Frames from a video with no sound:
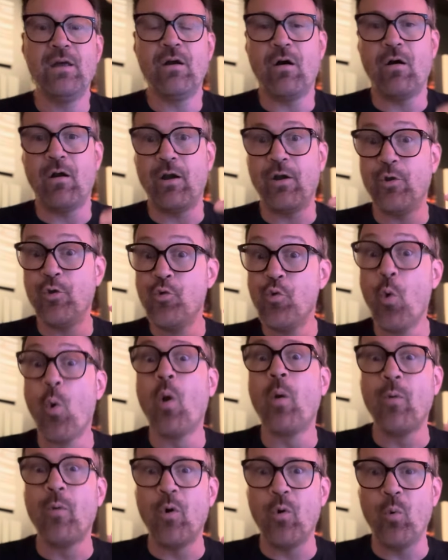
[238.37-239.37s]
our
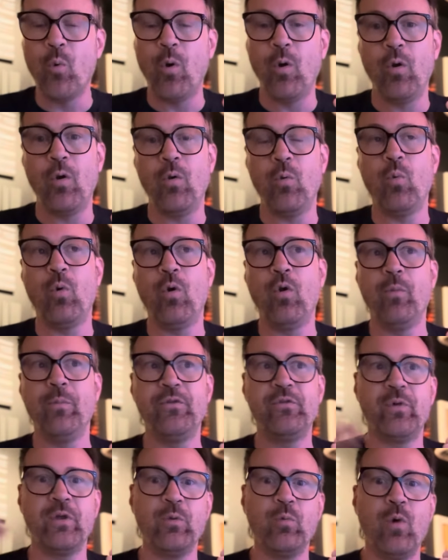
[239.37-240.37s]
normal world, world
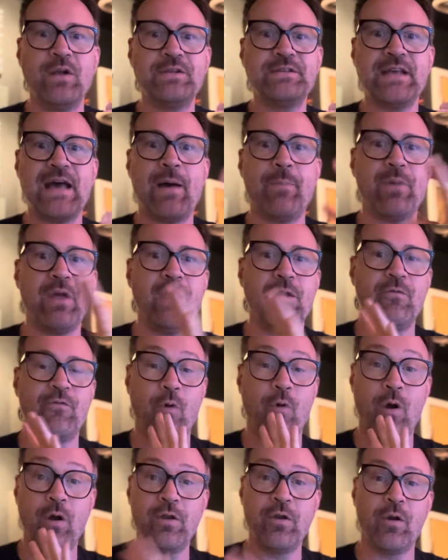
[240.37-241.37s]
between WhatsApp
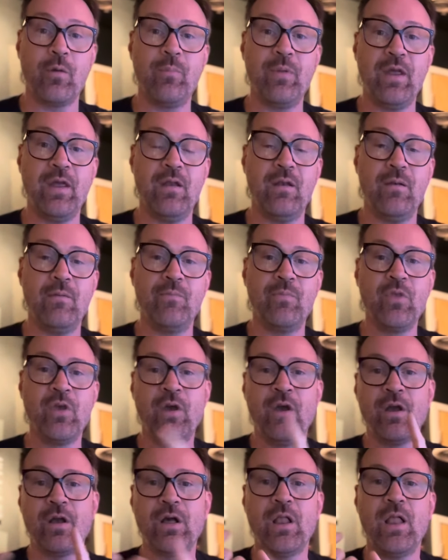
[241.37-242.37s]
for our European
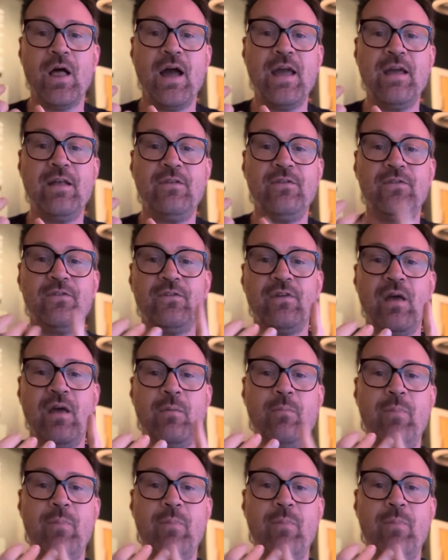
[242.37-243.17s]
clients and